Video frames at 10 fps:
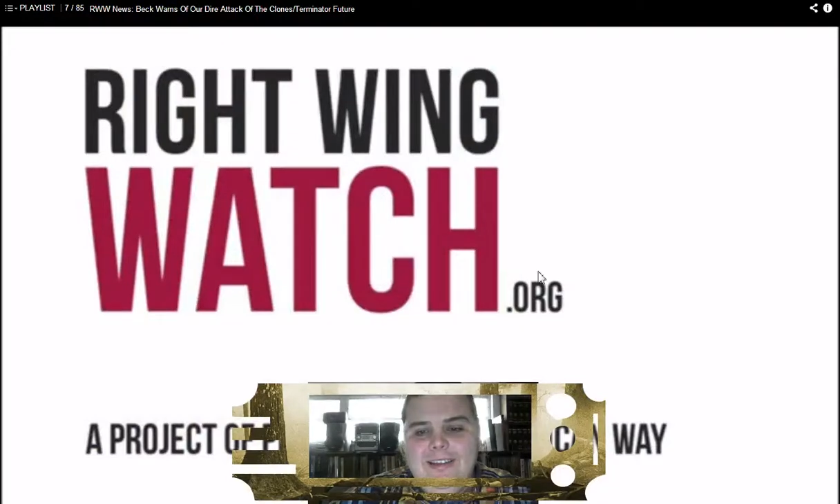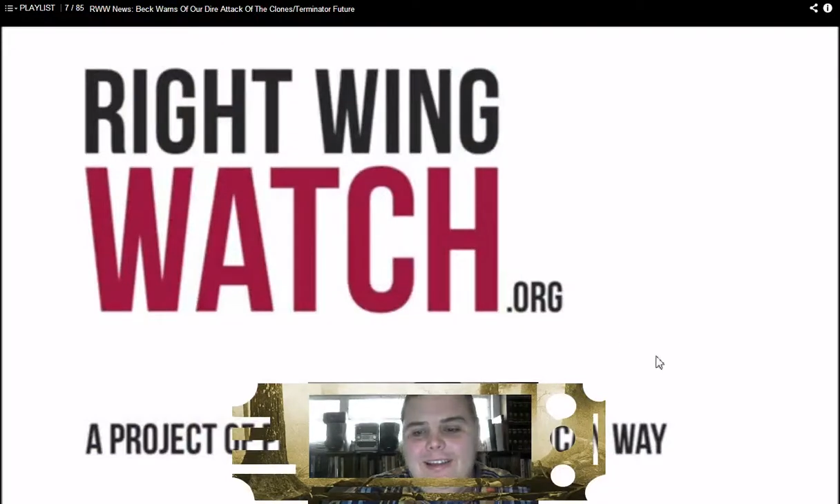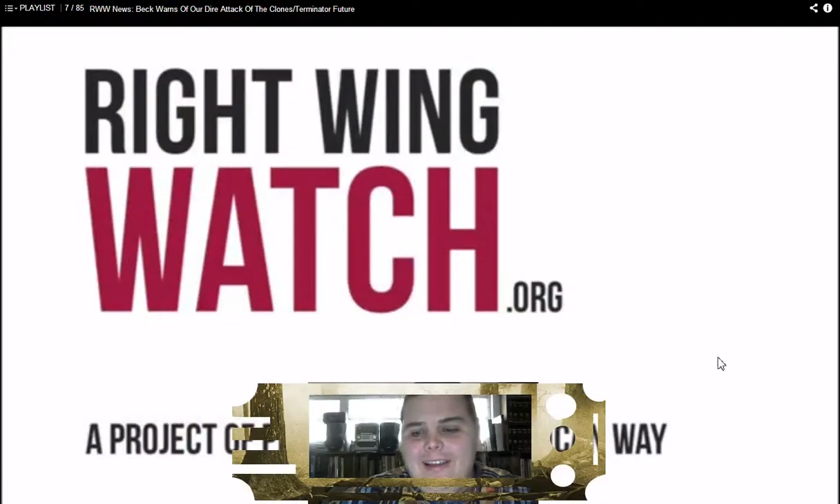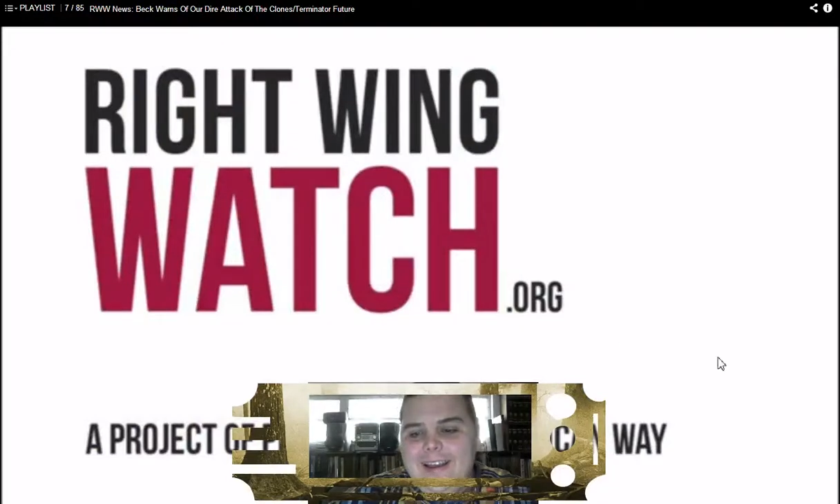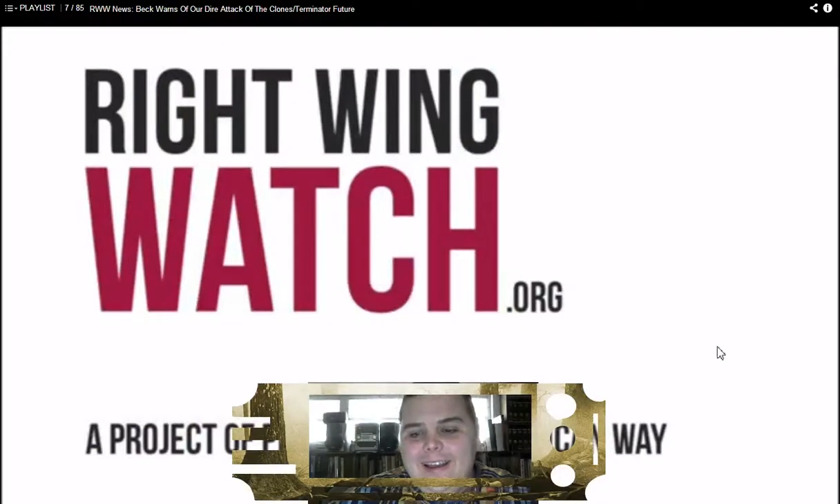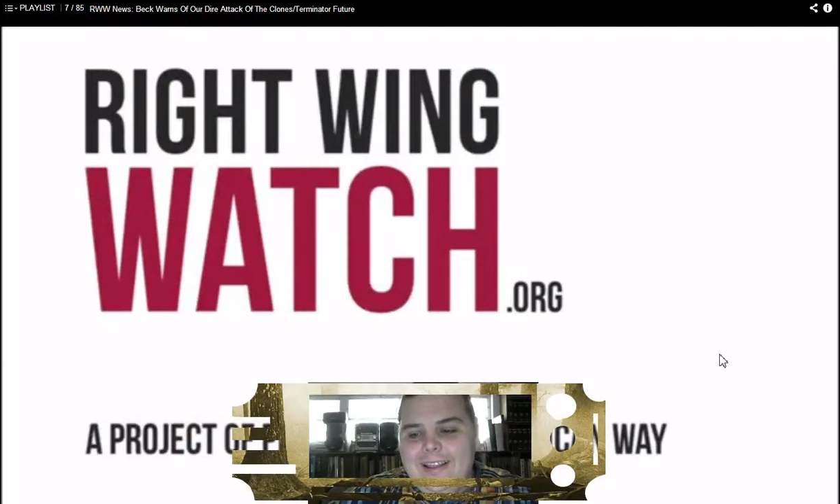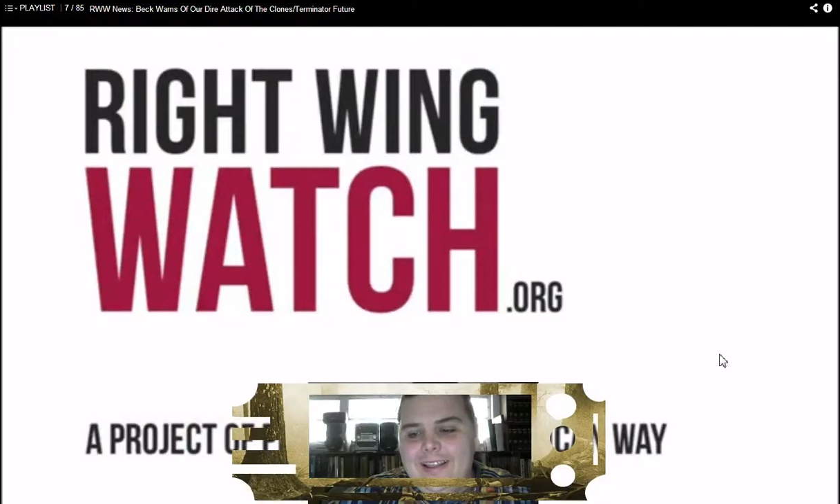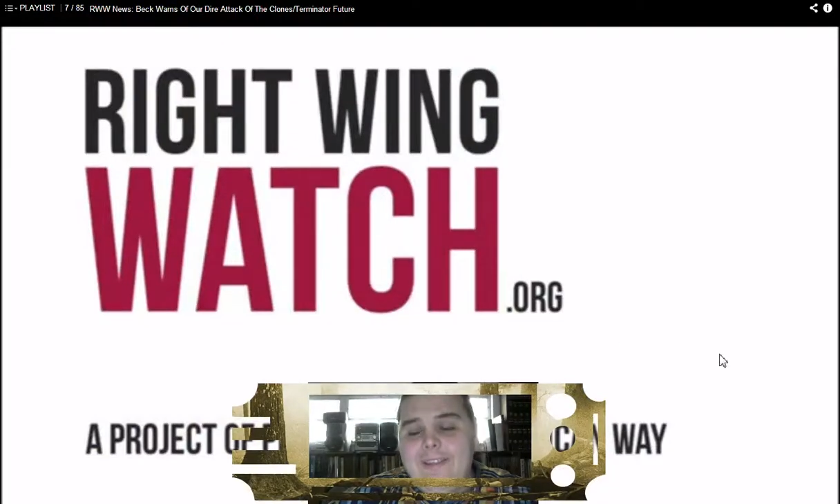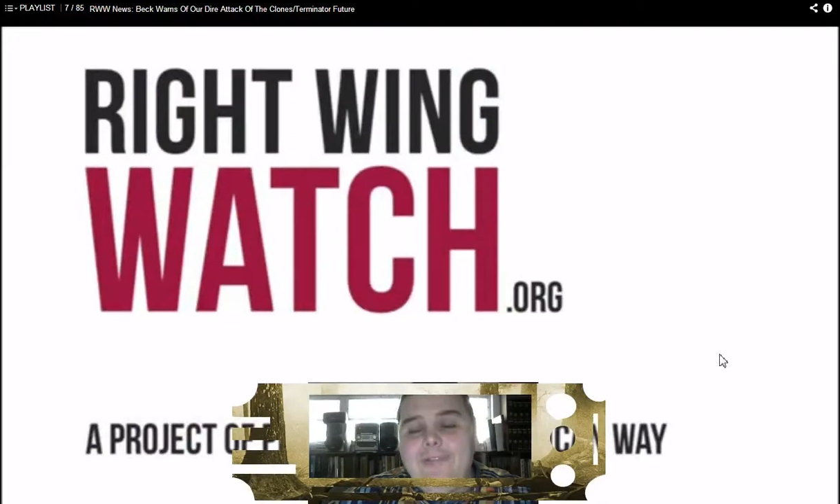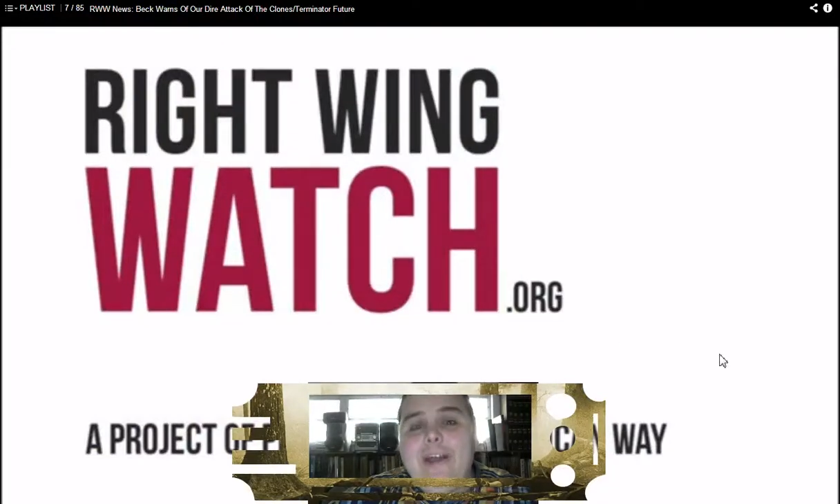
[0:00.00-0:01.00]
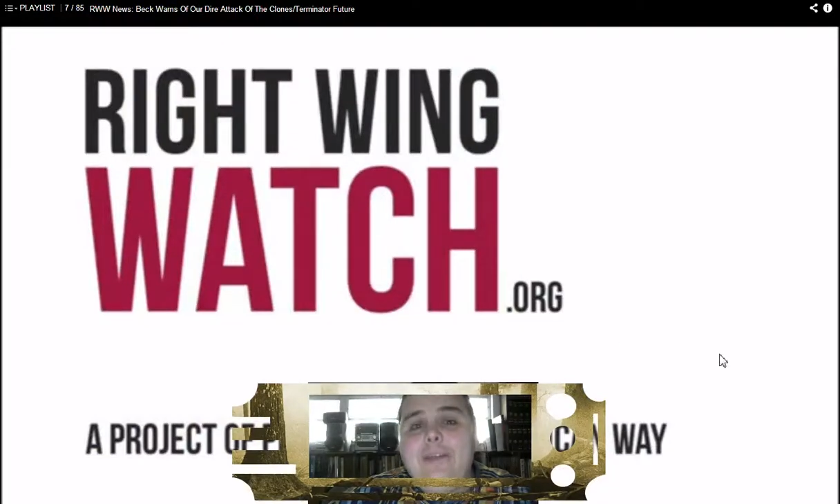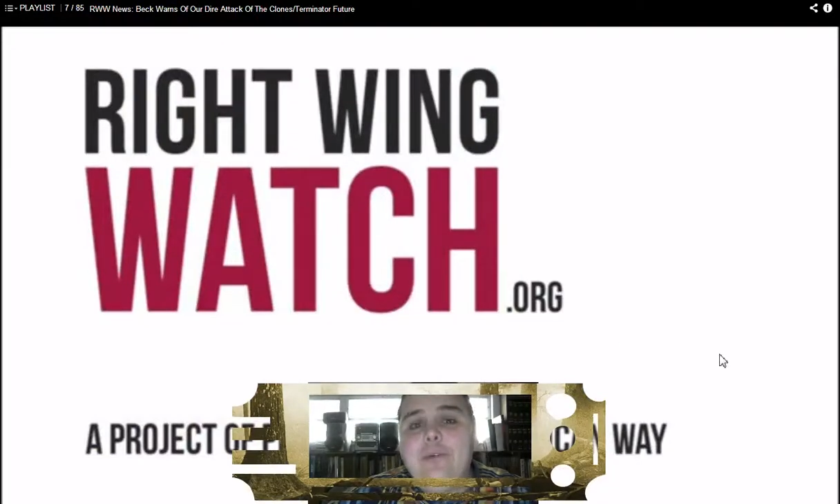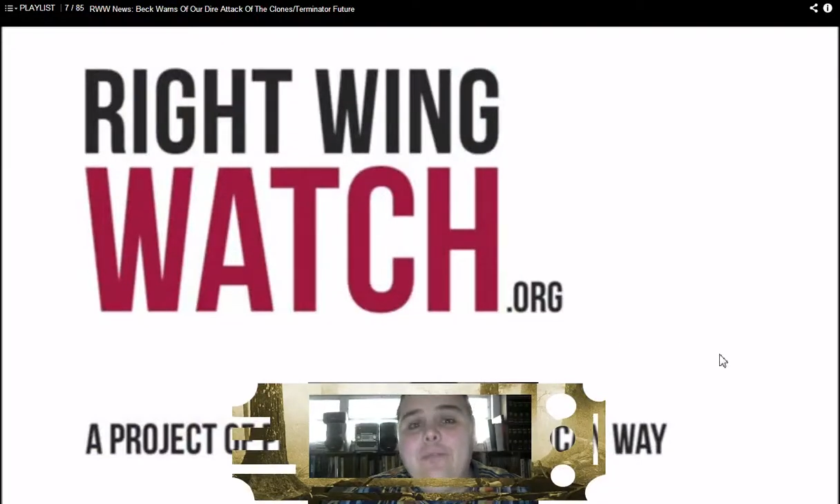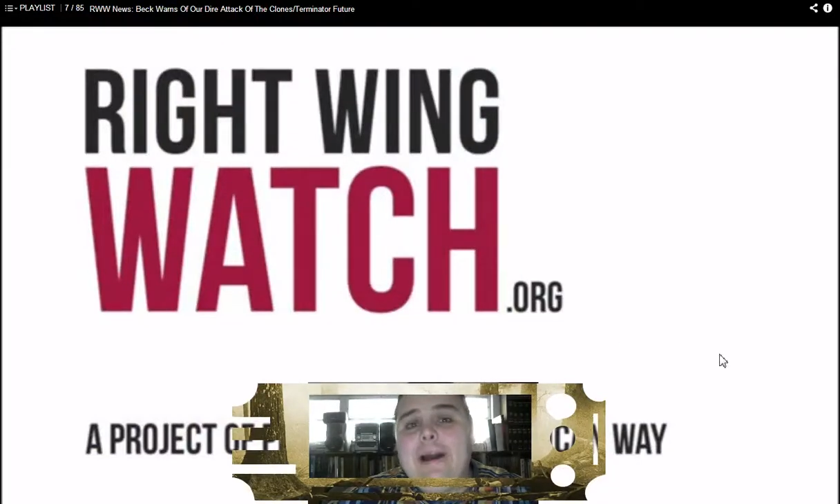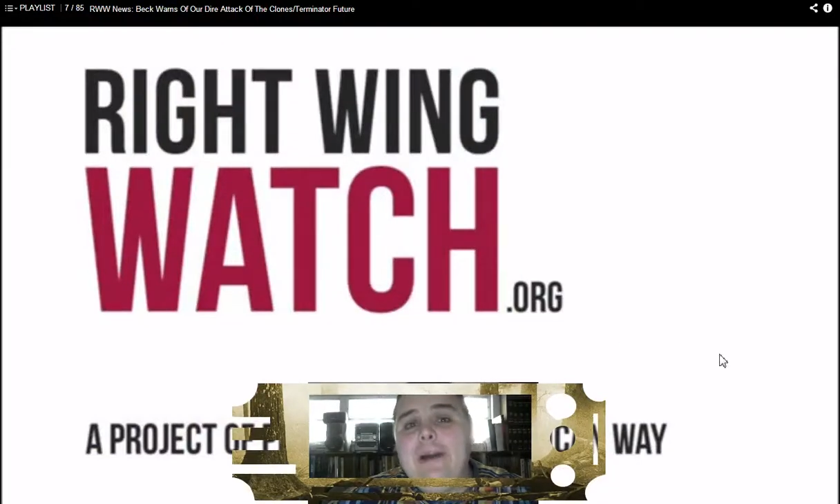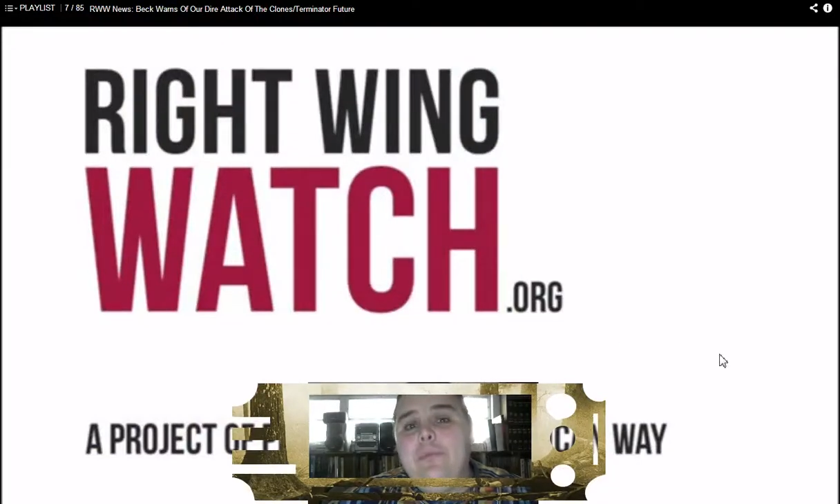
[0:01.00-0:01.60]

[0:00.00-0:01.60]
I love that. Remind